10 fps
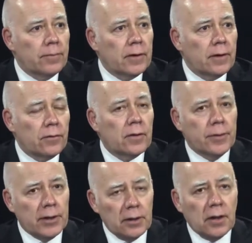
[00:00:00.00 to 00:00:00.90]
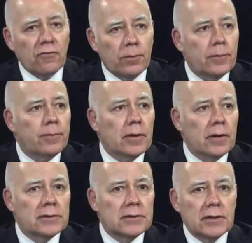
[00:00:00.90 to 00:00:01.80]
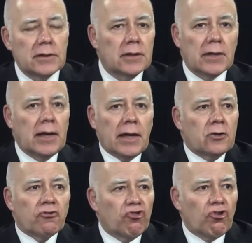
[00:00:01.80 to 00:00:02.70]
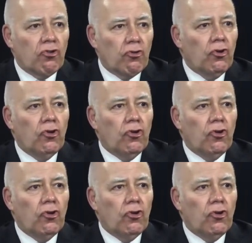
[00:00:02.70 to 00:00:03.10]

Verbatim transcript: Because I mean, in government, because they, they can't control